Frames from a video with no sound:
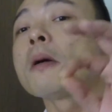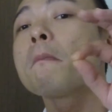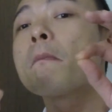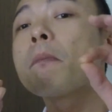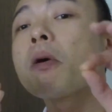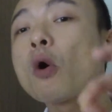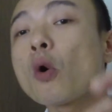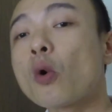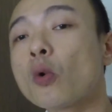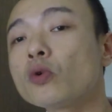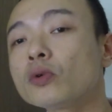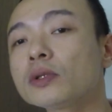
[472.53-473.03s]

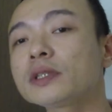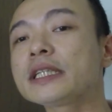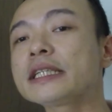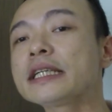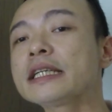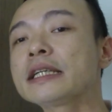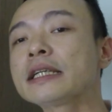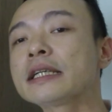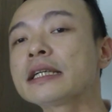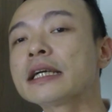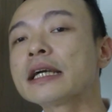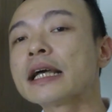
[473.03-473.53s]

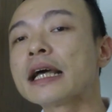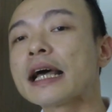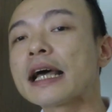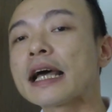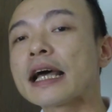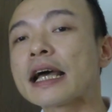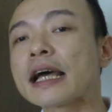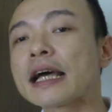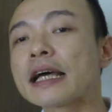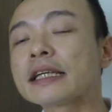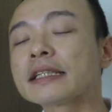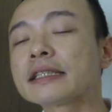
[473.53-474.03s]
posing
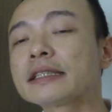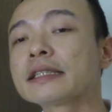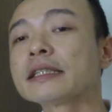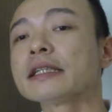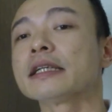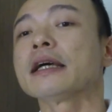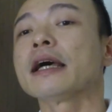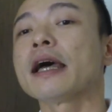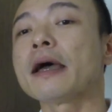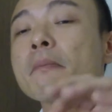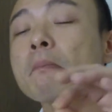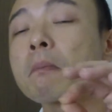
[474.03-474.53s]
as
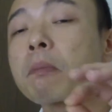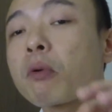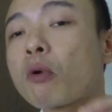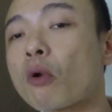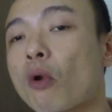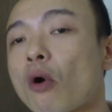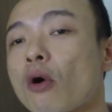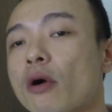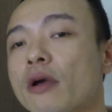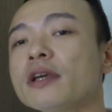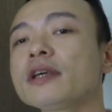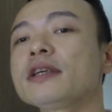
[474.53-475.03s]

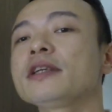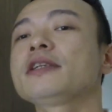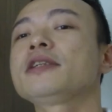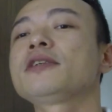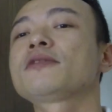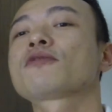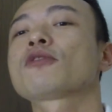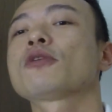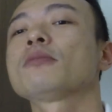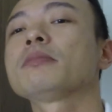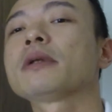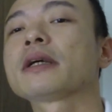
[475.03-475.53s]
employees
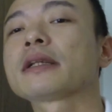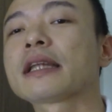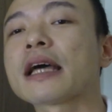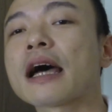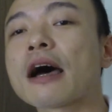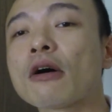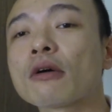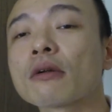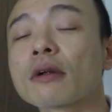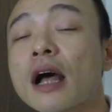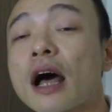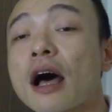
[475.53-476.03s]
from the
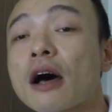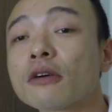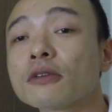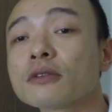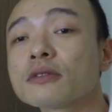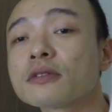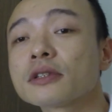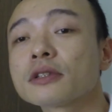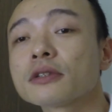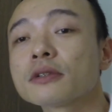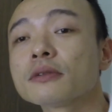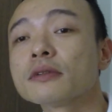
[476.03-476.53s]
town
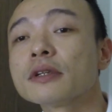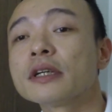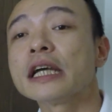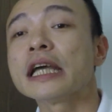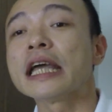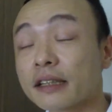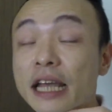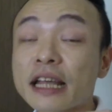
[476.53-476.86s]
council,